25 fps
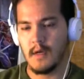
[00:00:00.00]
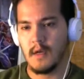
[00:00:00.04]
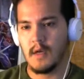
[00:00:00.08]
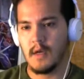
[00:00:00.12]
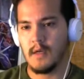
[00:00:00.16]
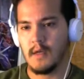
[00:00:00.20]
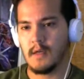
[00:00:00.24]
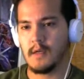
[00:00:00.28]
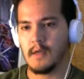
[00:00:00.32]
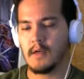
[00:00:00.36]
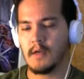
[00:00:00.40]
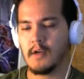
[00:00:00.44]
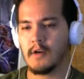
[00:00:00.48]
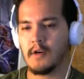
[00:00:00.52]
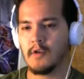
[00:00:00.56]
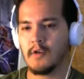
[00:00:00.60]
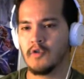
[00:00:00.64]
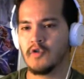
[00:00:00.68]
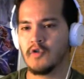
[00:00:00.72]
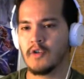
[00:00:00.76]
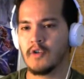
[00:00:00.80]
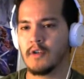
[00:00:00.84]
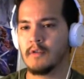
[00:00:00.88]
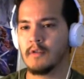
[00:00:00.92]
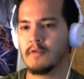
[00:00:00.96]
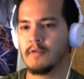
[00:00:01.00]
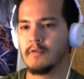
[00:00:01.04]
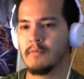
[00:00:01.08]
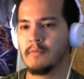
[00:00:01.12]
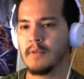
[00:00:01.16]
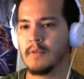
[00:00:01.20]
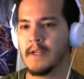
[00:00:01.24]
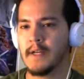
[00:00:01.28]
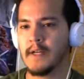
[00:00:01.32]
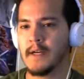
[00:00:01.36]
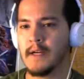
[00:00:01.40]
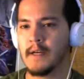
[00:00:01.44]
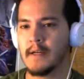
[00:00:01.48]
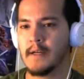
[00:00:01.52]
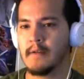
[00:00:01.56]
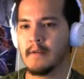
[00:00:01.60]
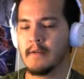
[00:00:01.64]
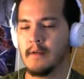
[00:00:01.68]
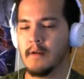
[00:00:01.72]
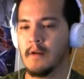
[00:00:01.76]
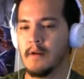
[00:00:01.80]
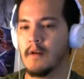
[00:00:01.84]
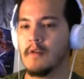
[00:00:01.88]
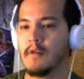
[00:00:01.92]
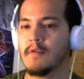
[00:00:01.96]
You could go Draglublion.
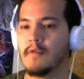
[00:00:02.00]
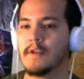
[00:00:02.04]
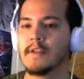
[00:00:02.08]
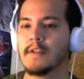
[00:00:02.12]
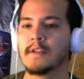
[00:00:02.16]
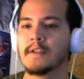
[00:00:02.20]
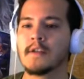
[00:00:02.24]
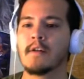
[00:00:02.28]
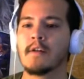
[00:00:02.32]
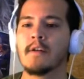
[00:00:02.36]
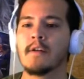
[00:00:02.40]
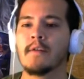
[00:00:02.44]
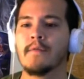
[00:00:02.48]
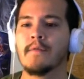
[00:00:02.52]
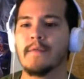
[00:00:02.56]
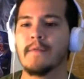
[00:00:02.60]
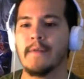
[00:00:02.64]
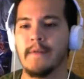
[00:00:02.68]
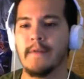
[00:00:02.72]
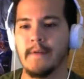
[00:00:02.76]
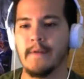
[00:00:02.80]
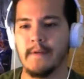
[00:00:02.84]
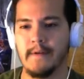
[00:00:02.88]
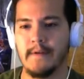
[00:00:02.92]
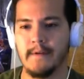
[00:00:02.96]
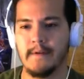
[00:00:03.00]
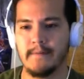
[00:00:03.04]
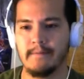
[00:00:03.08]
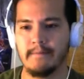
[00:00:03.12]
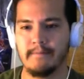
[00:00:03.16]
Oh, he's going for